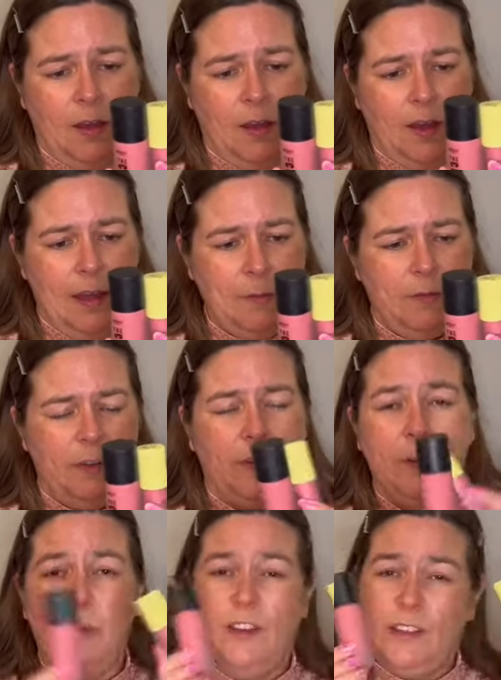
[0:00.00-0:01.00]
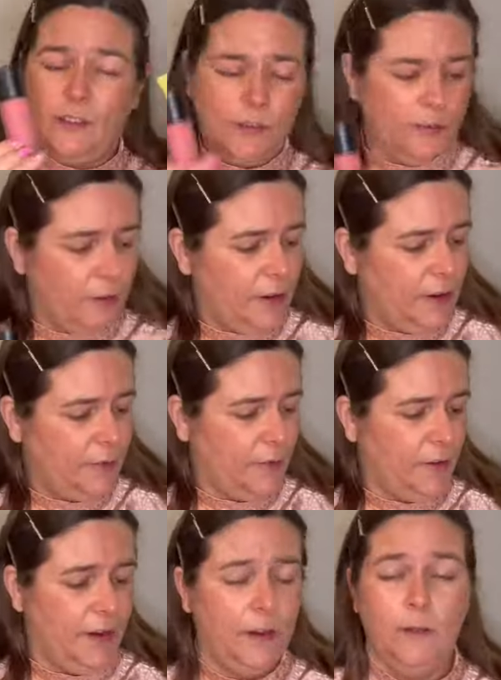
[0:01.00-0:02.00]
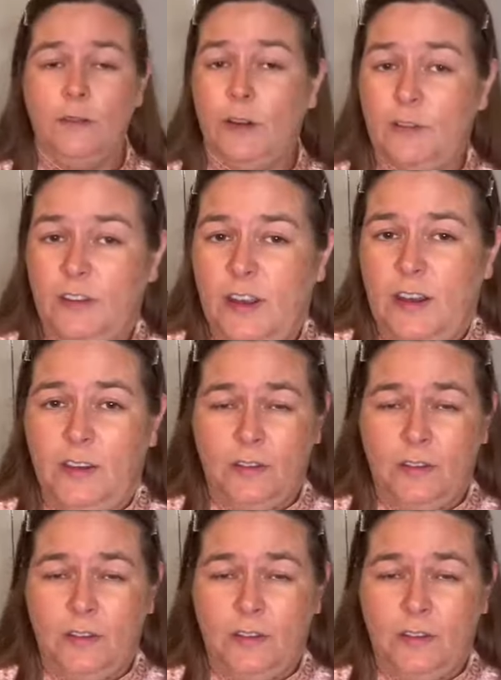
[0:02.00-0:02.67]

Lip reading: I am wondering, but that's for a different video, not today.